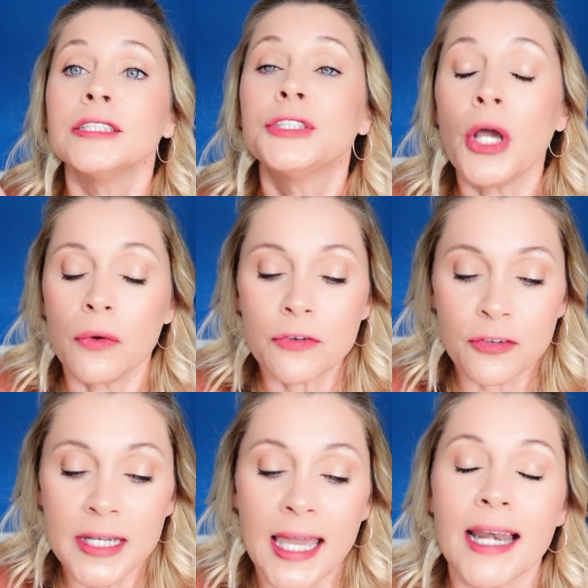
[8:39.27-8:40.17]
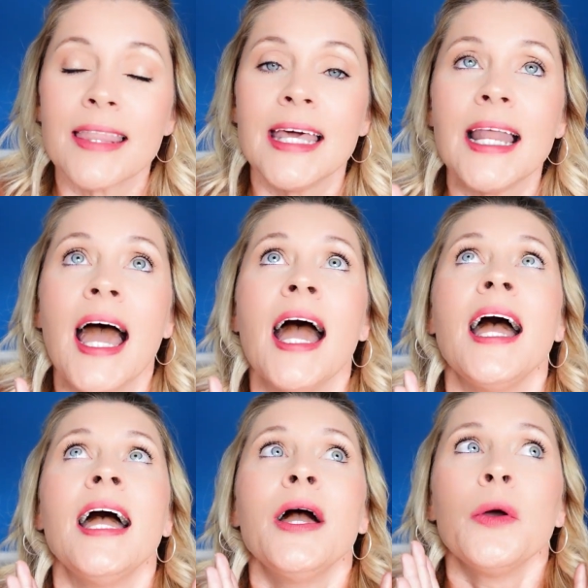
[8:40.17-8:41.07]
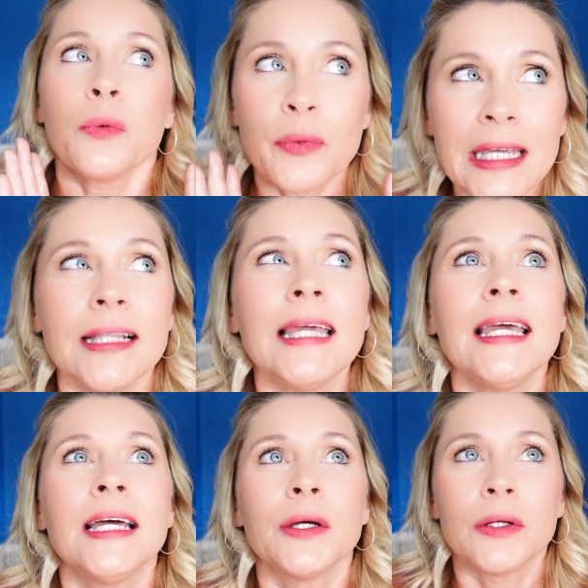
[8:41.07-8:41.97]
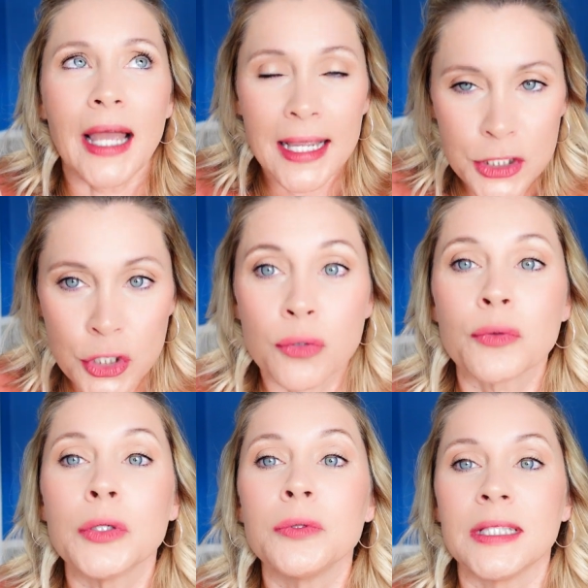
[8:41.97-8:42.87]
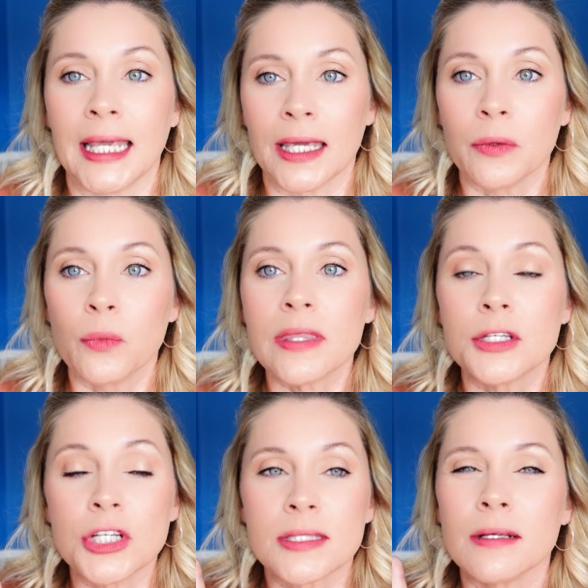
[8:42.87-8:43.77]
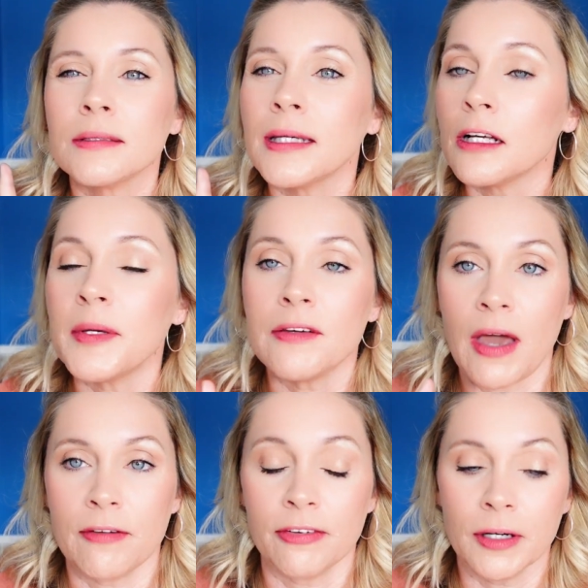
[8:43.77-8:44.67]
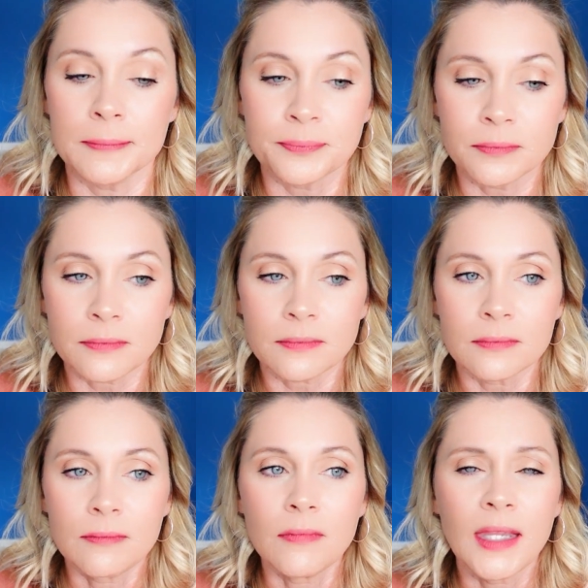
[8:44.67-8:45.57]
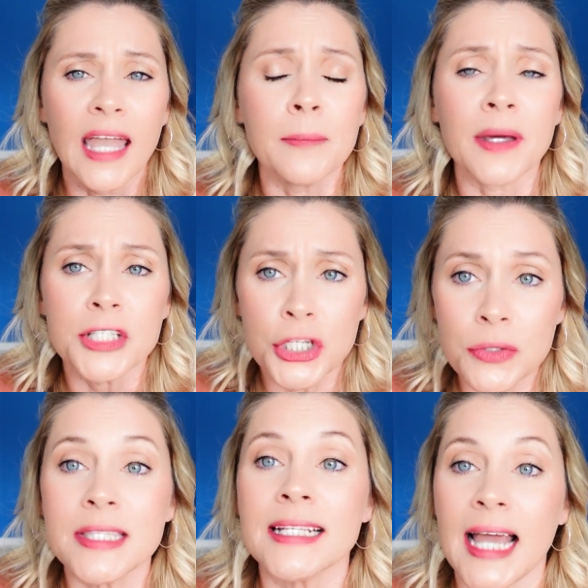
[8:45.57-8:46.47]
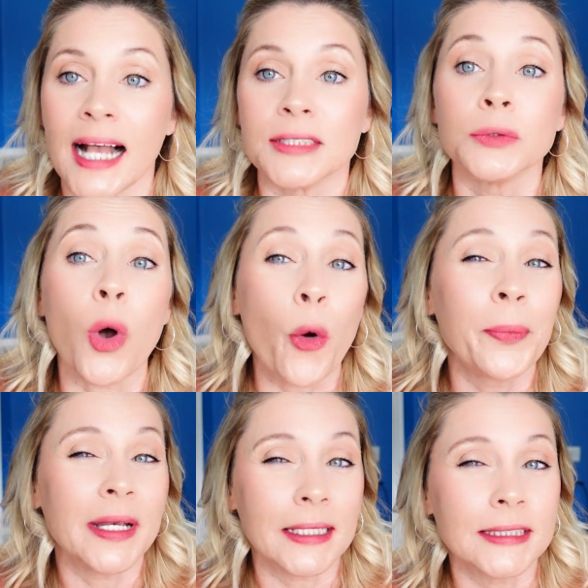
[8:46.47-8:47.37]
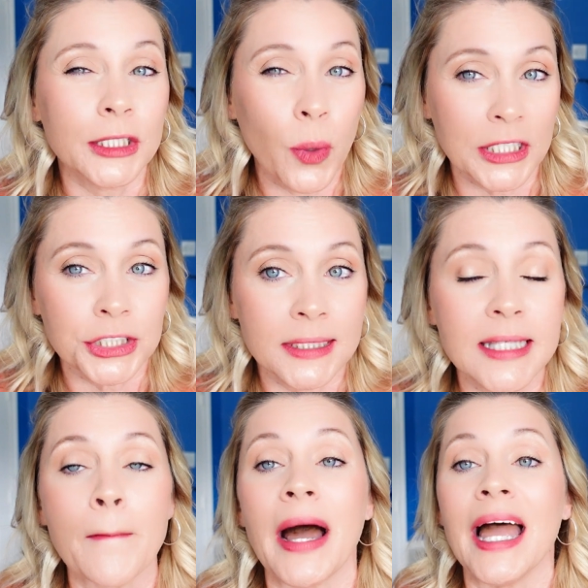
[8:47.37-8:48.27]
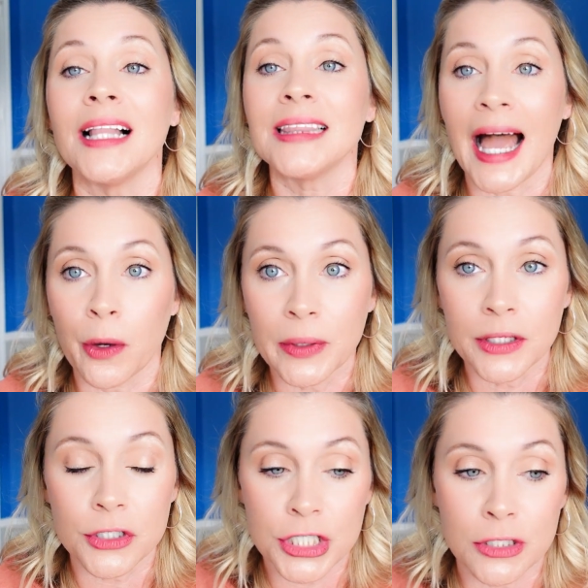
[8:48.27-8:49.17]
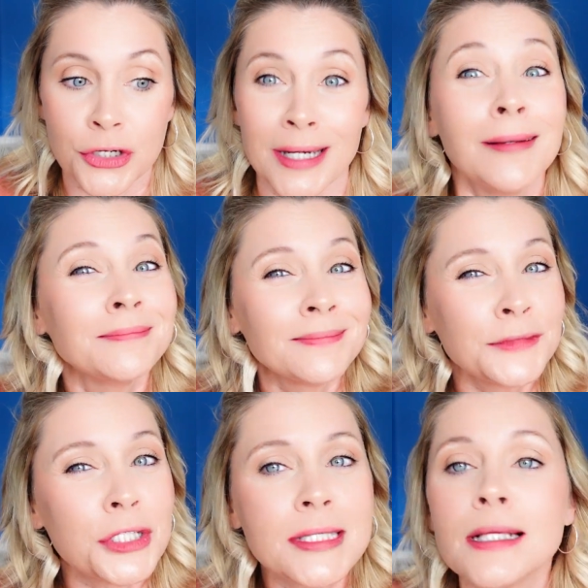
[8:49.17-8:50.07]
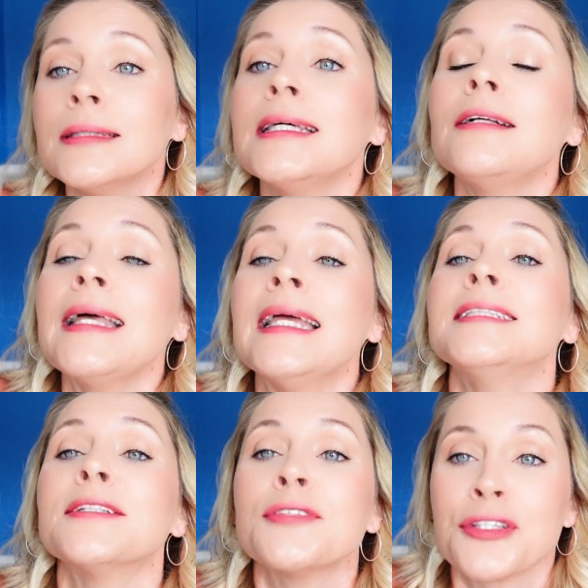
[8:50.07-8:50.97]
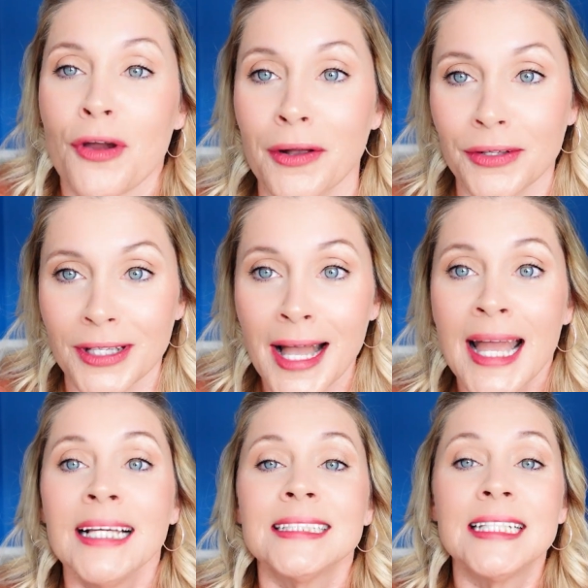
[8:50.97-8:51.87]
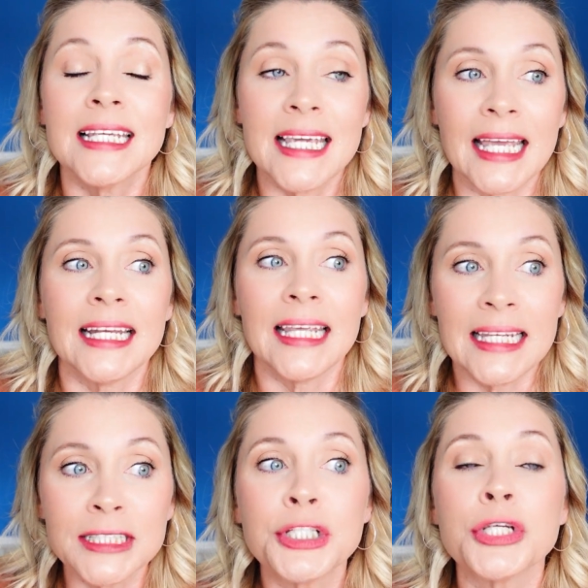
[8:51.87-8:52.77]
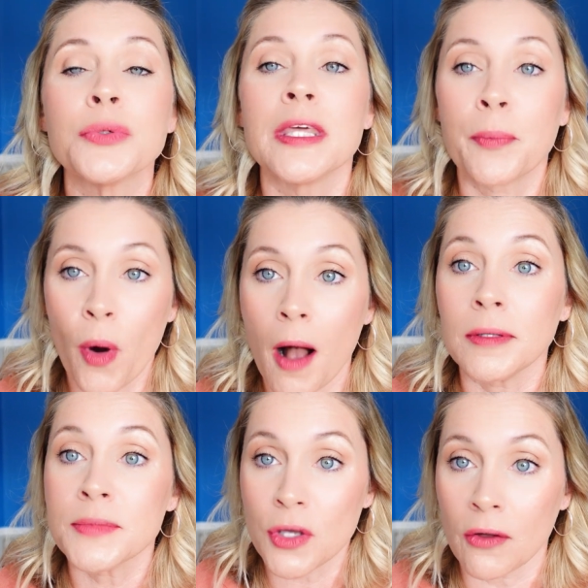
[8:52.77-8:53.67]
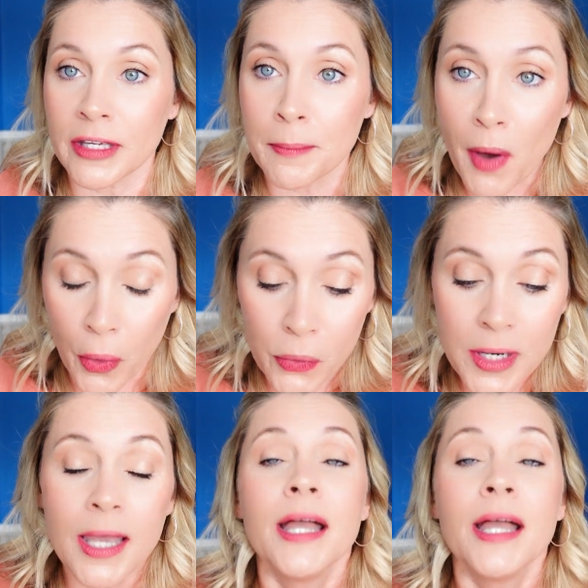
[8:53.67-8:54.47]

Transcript: don't forget that really and truly, with just a little bit of effort, and by choosing to ask those open ended questions, by allowing your children just a little hint of struggle to get into the problem solving mode